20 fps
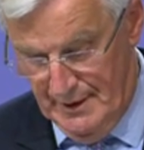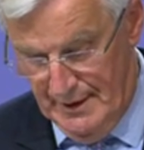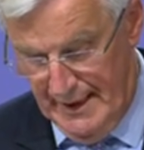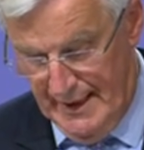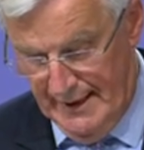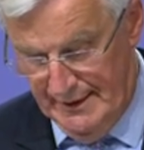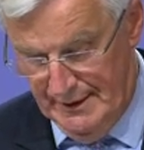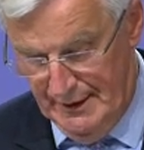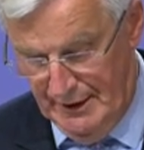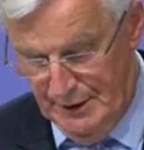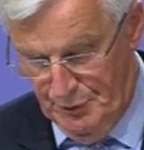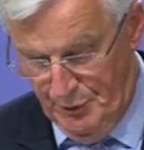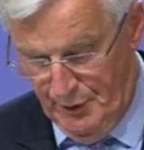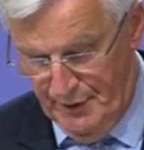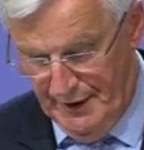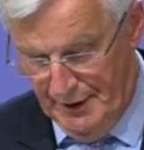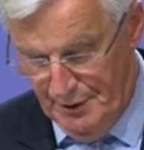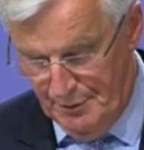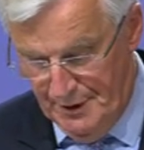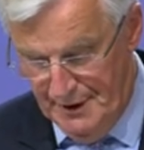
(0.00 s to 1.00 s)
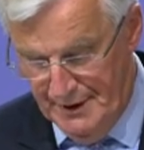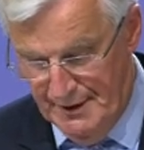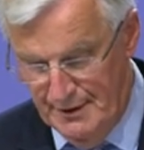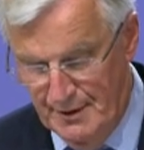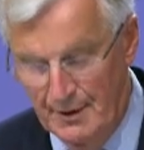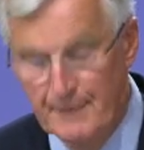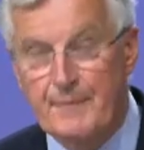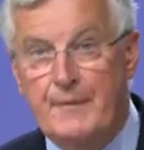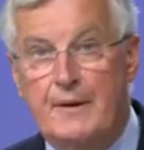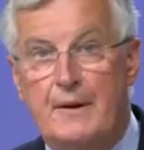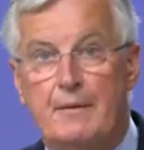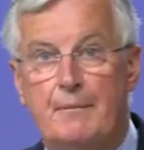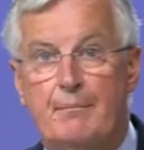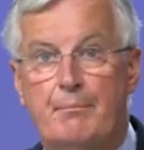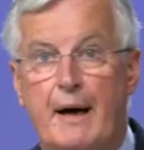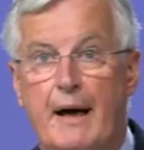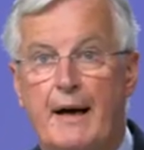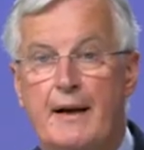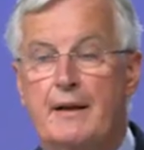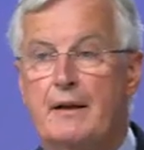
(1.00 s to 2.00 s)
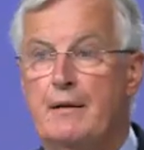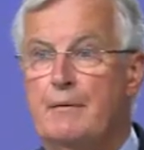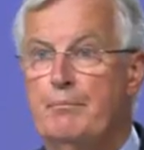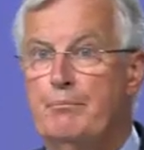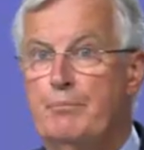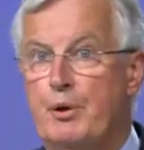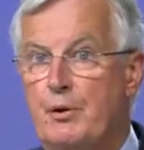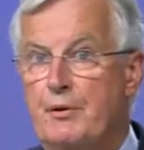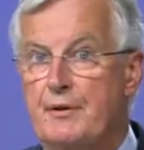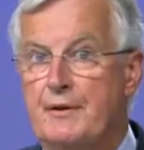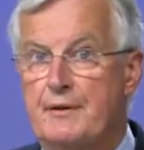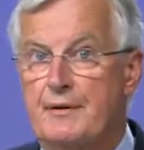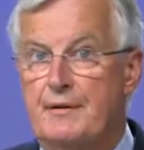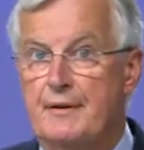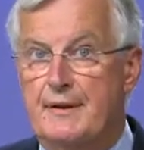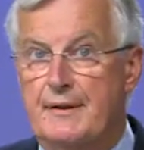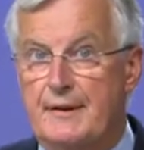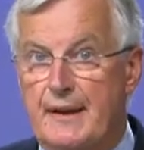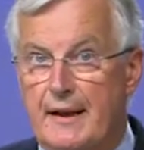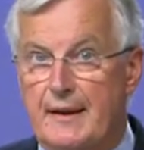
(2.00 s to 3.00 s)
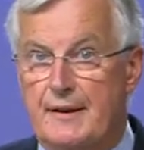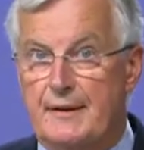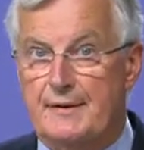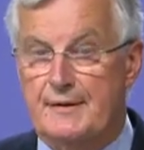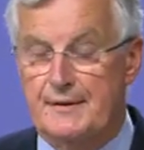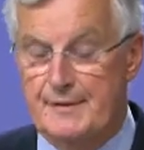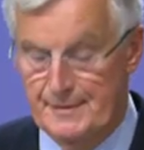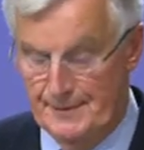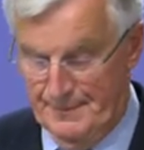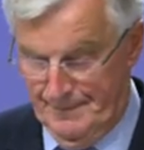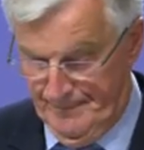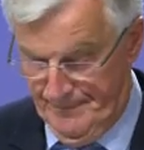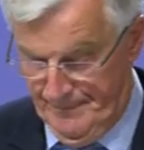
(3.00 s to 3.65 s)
that it was agreed by both sides.